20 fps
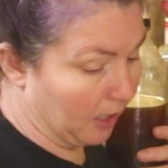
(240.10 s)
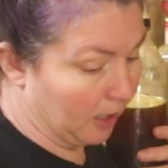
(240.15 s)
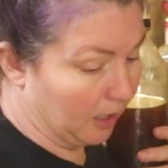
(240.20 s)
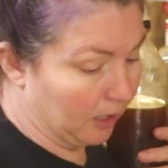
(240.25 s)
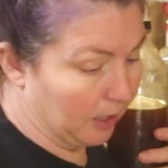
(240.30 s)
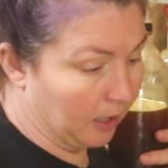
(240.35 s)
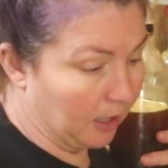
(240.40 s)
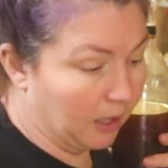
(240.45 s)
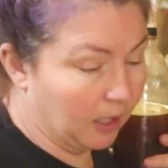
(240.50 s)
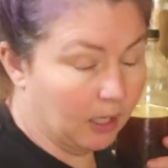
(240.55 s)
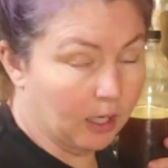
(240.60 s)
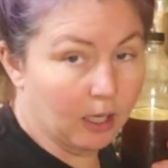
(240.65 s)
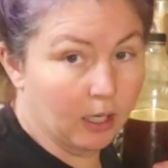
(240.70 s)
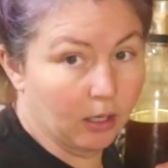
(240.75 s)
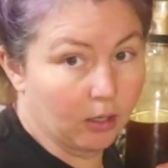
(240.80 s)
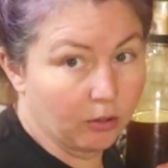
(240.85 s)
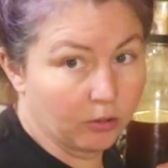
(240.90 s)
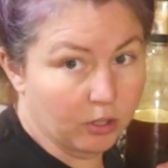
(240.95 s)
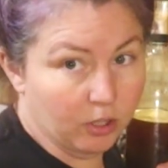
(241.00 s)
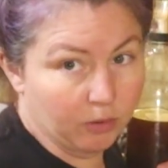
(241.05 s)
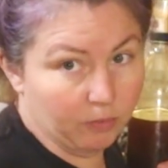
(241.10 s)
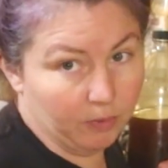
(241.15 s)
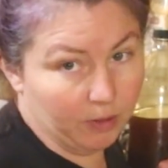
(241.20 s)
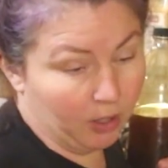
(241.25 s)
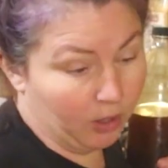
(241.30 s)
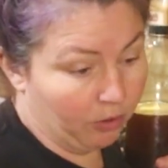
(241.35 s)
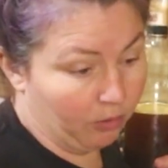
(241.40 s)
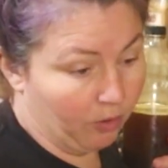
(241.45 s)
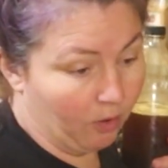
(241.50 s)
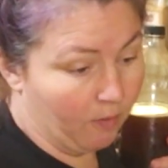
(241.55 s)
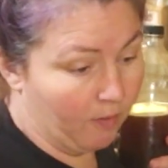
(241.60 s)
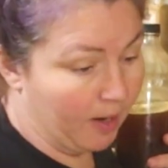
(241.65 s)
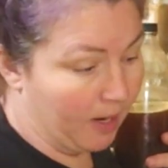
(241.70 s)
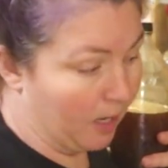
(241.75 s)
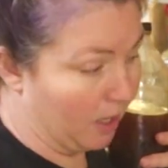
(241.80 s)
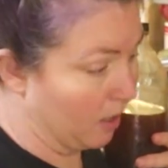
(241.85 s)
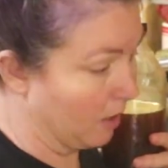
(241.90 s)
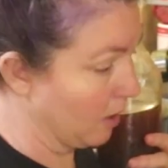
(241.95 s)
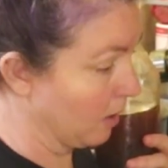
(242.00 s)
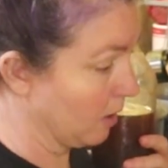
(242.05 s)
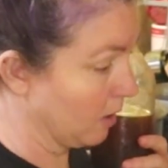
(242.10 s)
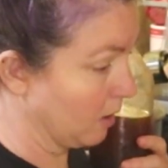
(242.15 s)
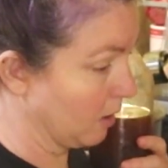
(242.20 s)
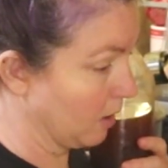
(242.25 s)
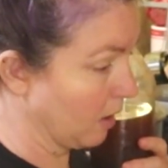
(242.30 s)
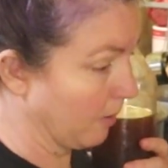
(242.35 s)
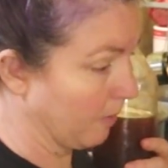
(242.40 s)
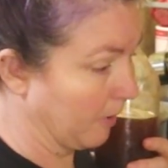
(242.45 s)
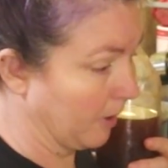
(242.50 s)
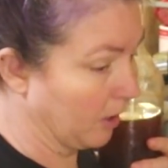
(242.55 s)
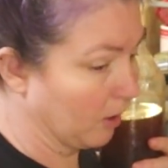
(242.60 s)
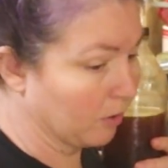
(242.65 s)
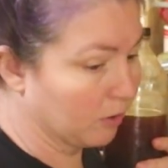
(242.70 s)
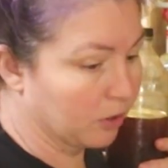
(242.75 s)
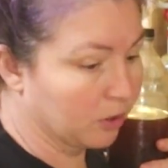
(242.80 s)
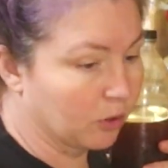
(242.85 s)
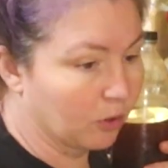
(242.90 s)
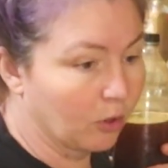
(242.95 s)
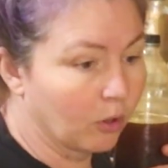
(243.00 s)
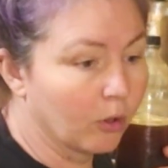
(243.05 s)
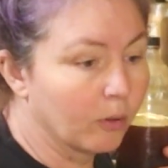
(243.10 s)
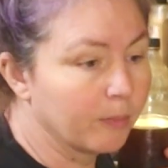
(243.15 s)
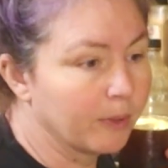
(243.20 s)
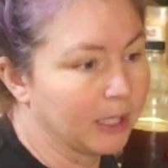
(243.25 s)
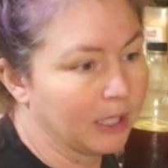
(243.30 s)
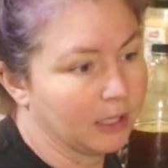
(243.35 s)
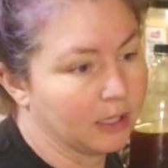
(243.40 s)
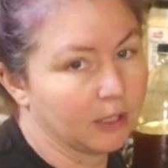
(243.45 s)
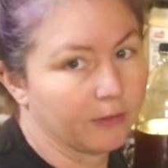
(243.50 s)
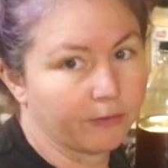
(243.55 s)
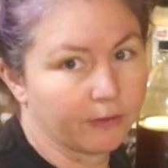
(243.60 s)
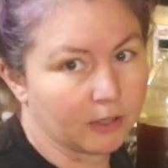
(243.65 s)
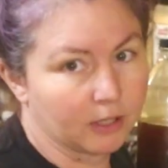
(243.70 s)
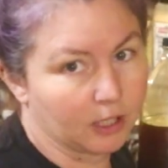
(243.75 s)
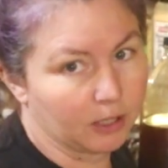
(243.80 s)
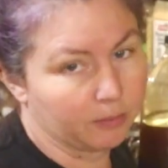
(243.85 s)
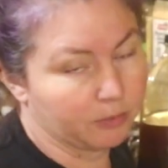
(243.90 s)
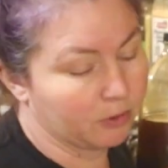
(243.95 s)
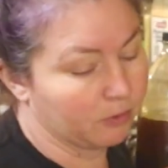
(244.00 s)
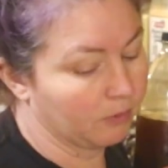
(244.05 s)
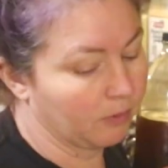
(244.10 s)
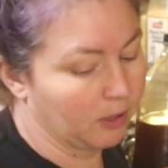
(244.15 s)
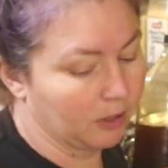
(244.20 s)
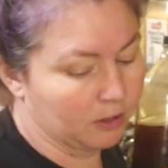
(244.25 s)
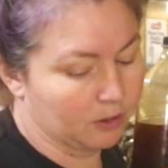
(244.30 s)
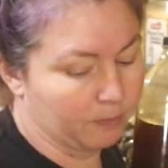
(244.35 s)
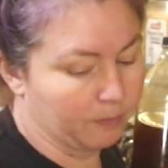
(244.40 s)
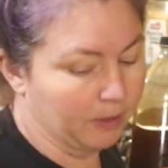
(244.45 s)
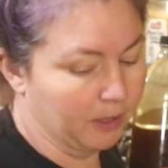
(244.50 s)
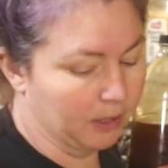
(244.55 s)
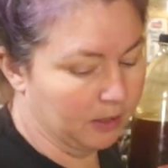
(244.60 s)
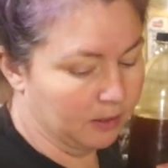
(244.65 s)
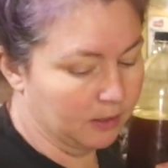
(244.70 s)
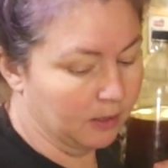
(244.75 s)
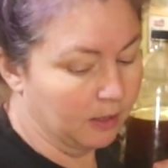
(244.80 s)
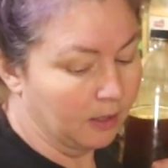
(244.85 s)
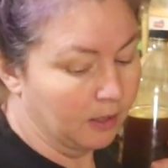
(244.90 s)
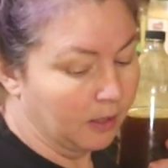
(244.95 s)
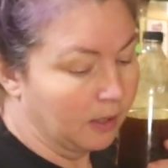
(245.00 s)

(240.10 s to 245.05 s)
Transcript: anything else you want to throw in i mean there's so many different types of recipes